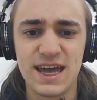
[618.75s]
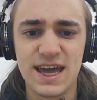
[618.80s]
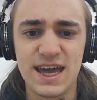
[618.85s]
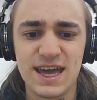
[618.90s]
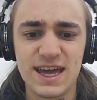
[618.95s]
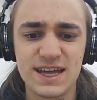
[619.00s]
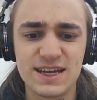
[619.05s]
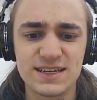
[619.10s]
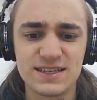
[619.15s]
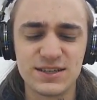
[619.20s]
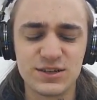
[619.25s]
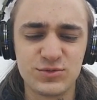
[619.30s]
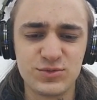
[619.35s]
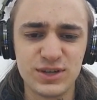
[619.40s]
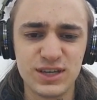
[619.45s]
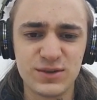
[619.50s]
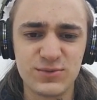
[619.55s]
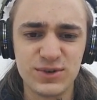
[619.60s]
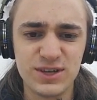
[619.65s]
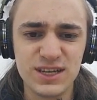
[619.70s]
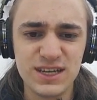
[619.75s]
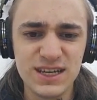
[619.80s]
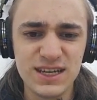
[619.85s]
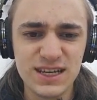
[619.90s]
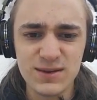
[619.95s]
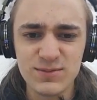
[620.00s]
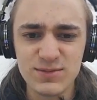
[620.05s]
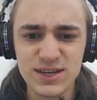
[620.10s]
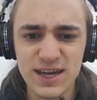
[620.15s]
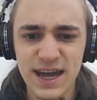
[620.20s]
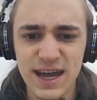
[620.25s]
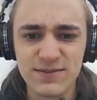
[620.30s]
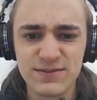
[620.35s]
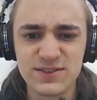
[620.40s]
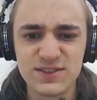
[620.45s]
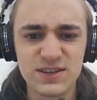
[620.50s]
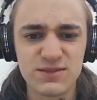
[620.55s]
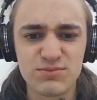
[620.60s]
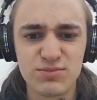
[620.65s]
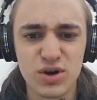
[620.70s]
and we him to have
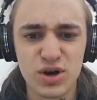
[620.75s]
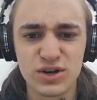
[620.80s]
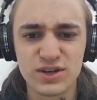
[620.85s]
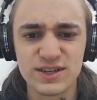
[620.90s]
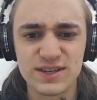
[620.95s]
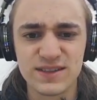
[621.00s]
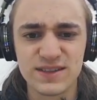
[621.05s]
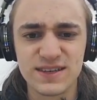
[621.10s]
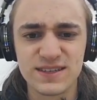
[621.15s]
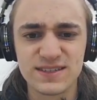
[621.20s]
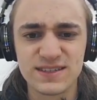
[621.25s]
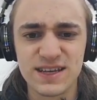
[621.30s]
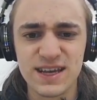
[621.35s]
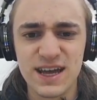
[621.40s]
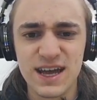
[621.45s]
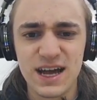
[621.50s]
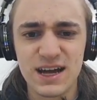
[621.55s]
some part in this.